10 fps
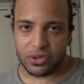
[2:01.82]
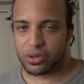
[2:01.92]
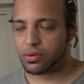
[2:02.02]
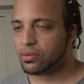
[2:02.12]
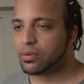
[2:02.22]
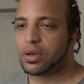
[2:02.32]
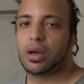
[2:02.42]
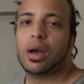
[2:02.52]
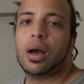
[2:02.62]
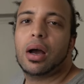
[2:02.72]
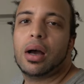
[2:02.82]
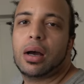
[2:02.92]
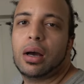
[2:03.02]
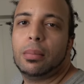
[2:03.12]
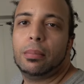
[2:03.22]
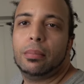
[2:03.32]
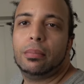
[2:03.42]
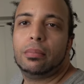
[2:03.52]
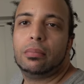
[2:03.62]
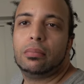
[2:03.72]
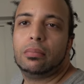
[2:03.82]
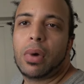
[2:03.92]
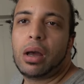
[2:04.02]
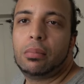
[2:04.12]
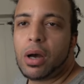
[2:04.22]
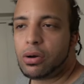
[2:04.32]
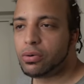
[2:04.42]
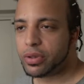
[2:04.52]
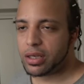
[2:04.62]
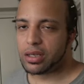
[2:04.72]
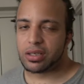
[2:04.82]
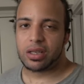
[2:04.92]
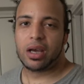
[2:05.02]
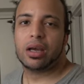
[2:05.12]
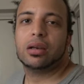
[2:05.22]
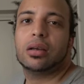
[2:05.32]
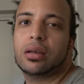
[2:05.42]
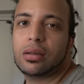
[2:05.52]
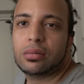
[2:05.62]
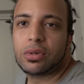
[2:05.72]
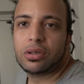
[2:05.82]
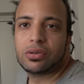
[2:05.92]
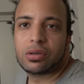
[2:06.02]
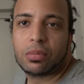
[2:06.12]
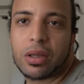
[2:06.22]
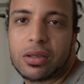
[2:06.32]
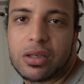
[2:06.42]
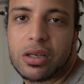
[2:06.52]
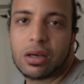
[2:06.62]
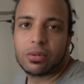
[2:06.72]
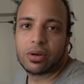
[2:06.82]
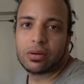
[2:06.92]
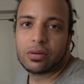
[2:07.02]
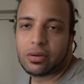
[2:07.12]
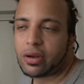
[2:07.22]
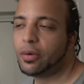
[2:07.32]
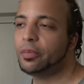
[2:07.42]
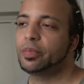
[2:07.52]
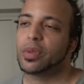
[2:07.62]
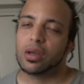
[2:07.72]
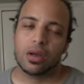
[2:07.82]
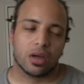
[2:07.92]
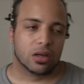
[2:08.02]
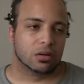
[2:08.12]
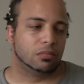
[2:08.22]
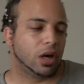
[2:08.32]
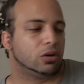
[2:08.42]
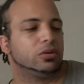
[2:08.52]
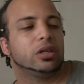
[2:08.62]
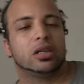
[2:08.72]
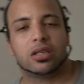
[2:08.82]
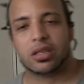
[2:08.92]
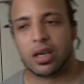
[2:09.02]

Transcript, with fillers: So uh, my, my whole thing is that, let me do something about this camera here, there you go. My whole thing is